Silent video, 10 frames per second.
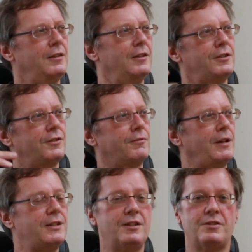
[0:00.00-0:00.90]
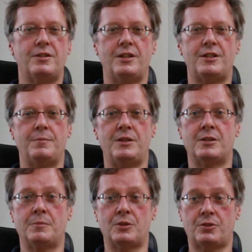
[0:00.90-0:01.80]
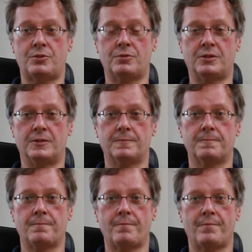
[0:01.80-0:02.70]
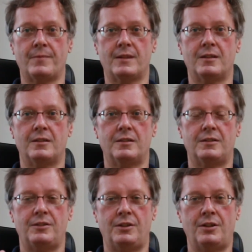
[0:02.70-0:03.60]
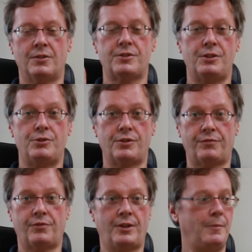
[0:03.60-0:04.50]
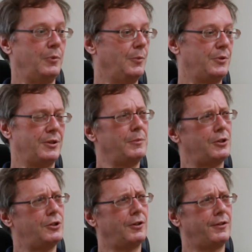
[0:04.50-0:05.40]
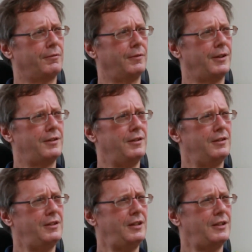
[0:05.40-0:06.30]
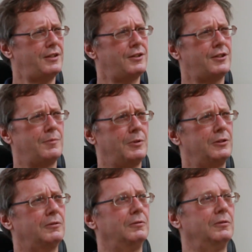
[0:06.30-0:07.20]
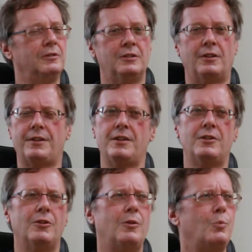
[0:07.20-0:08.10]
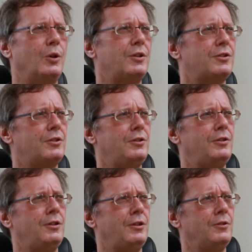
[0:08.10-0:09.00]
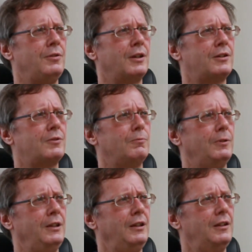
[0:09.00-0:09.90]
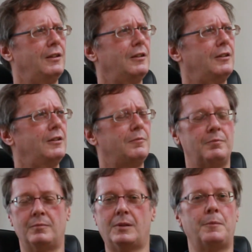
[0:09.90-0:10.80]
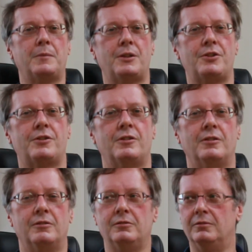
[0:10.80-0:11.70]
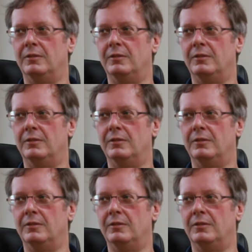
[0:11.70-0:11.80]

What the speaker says: So the rising intonation means I'm not sure. You can also use it for that purpose. I'm not sure. I think the test is tomorrow, or I think the homework is due next week, but I'm not sure. Oh,